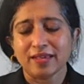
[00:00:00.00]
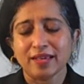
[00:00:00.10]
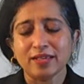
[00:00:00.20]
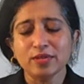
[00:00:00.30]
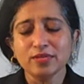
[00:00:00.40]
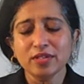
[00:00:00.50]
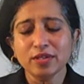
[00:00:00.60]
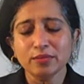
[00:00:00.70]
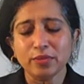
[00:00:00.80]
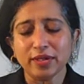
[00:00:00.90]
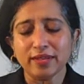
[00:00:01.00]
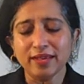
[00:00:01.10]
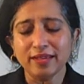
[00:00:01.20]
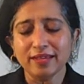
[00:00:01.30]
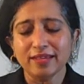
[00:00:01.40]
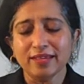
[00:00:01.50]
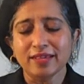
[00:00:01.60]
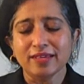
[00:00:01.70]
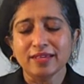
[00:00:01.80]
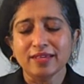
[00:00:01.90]
And using your breathing,
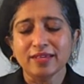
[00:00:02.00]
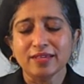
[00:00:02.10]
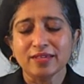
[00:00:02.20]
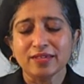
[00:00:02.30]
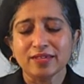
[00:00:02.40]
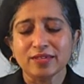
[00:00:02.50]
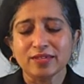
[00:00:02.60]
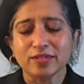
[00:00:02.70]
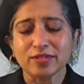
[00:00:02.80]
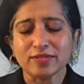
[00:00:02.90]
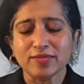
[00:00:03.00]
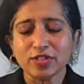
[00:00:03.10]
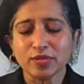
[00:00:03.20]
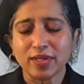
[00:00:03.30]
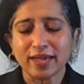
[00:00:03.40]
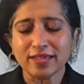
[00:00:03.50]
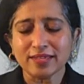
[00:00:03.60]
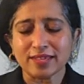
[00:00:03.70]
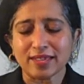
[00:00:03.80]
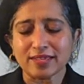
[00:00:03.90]
just
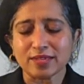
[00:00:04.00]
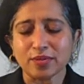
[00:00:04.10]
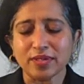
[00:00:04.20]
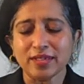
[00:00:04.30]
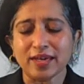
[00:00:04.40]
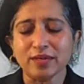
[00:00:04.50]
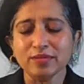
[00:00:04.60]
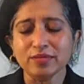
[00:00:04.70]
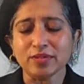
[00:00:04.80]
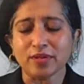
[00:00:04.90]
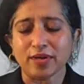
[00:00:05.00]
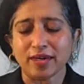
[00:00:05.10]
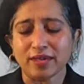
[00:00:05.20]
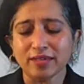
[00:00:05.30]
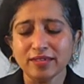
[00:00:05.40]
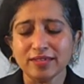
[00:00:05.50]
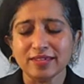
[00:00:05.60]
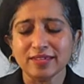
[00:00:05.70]
visualize that it's going down to your heart,